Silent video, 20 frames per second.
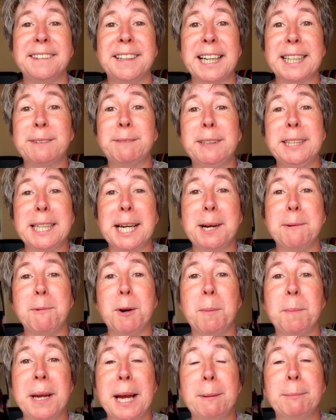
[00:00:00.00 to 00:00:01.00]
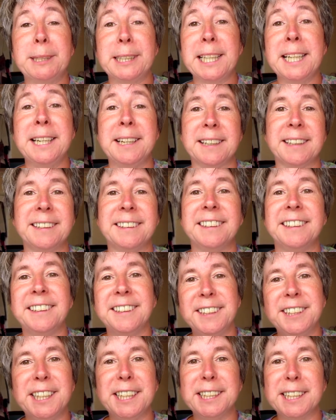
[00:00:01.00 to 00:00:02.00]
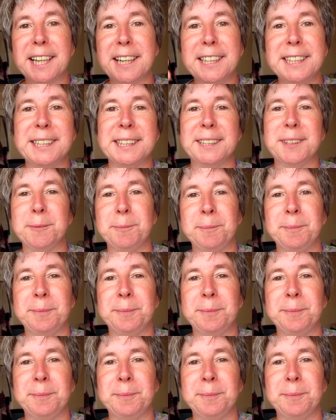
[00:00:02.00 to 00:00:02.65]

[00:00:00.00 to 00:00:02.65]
next video will be up soon. Cheers, guys.